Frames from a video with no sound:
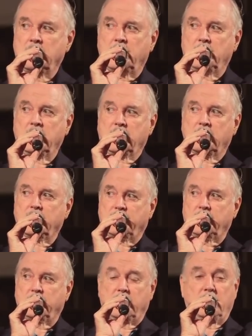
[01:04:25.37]
What we call
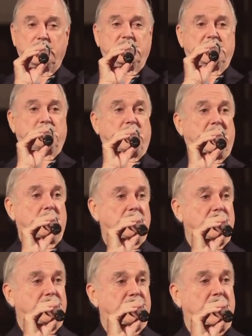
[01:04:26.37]
football, which is play with
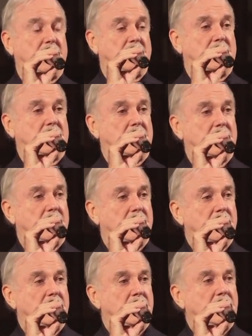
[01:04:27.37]
the feet. It's
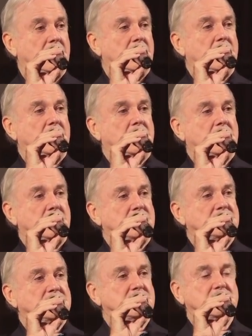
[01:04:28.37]

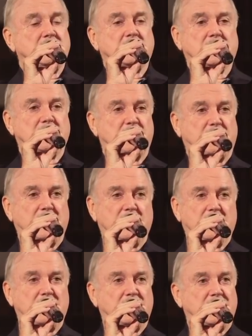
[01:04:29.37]
a
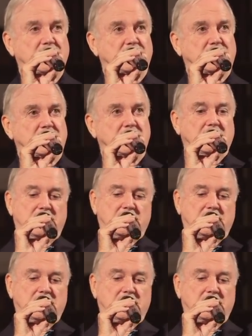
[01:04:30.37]
European invention.